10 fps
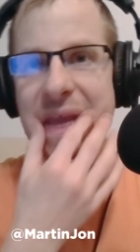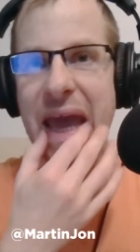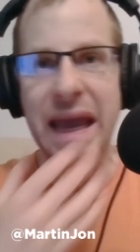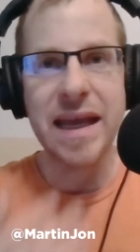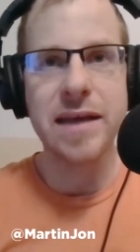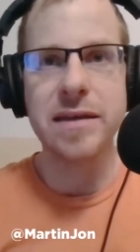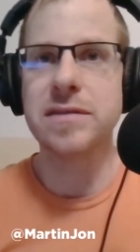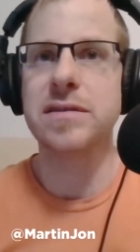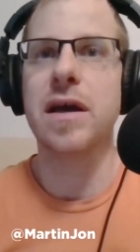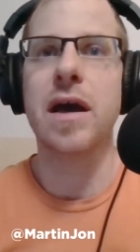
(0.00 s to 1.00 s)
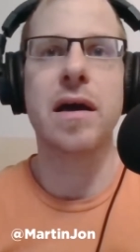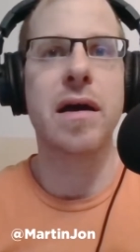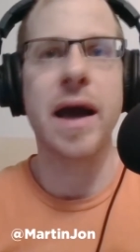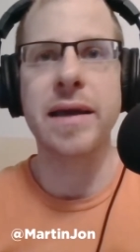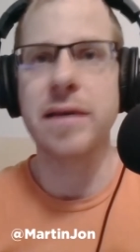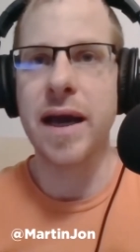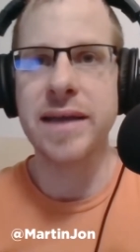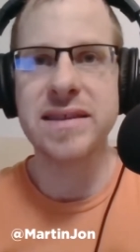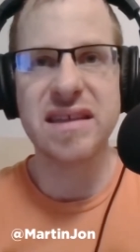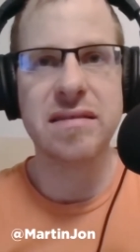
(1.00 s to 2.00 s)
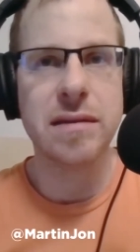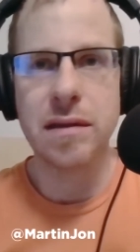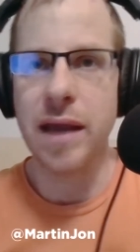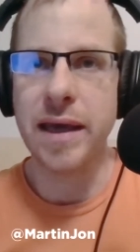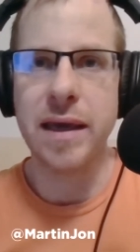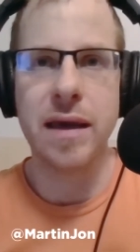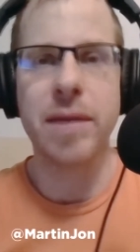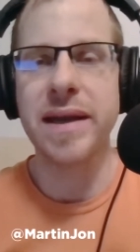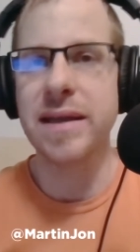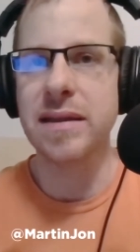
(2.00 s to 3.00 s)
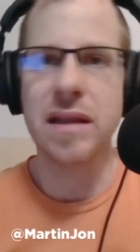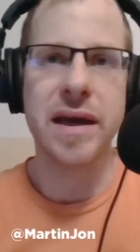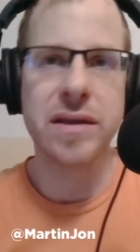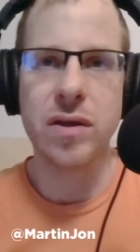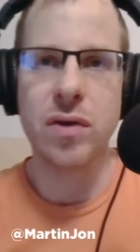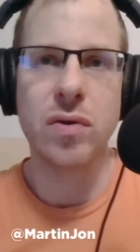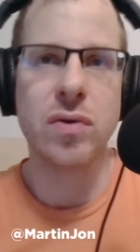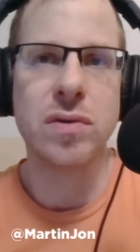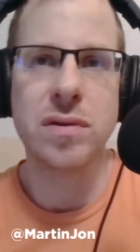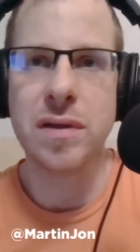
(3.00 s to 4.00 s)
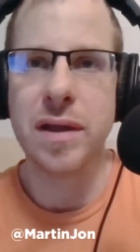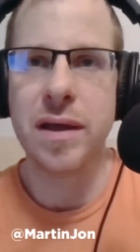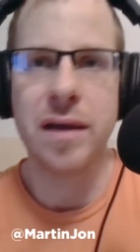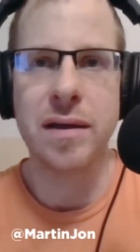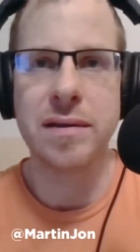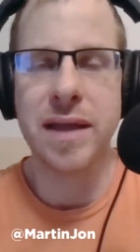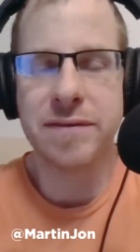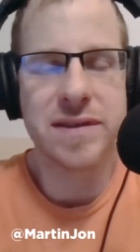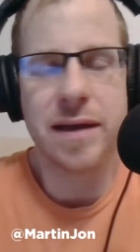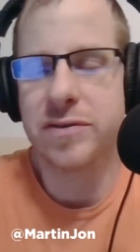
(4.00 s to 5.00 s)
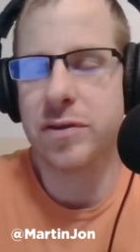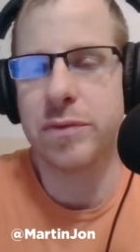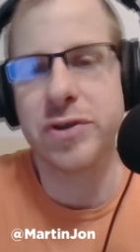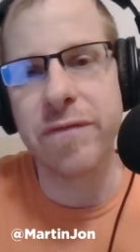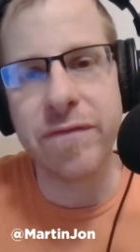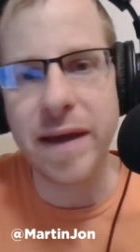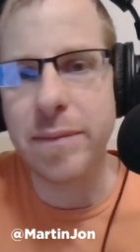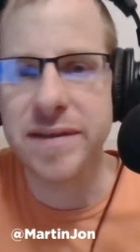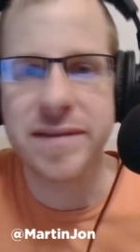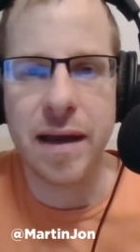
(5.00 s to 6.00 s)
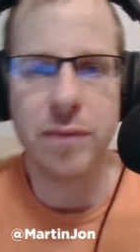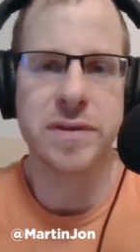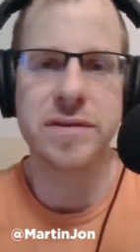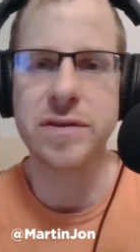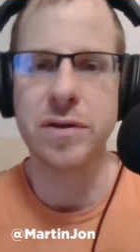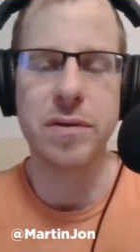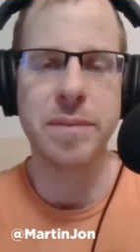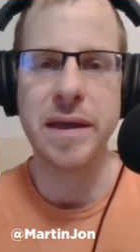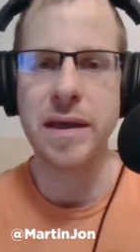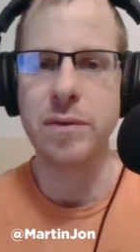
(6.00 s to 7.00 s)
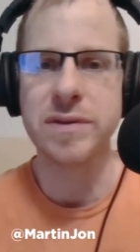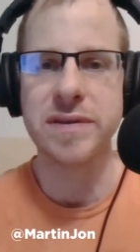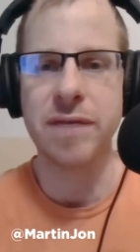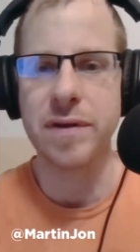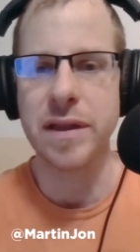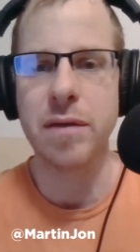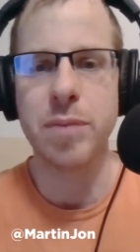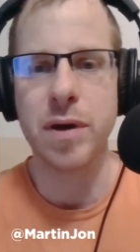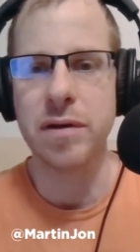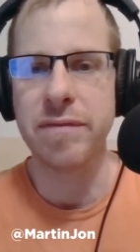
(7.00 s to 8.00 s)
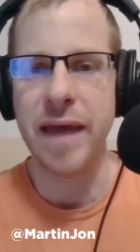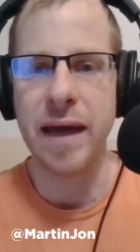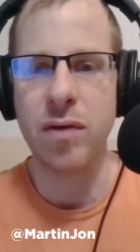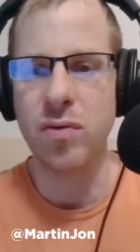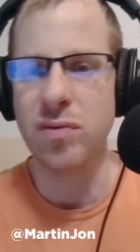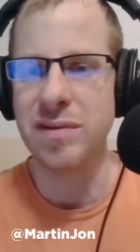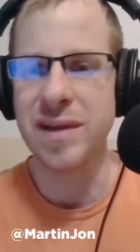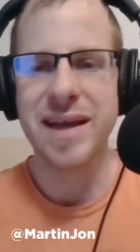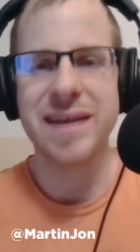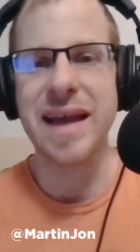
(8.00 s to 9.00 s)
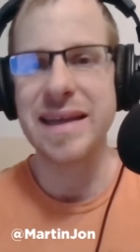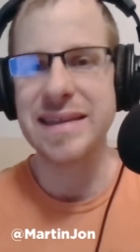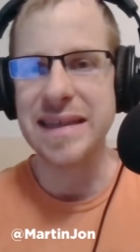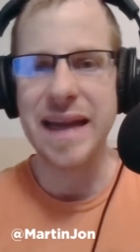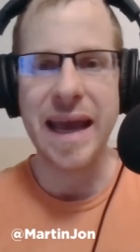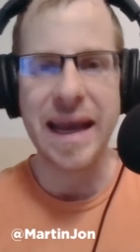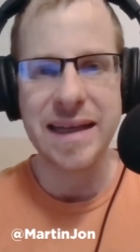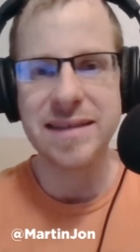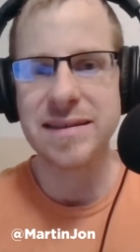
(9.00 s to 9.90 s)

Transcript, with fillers: the 80s, I didn't like him. I didn't like the whole lifestyles of the rich and famous. That was, he was definitely a part of that whole 1980s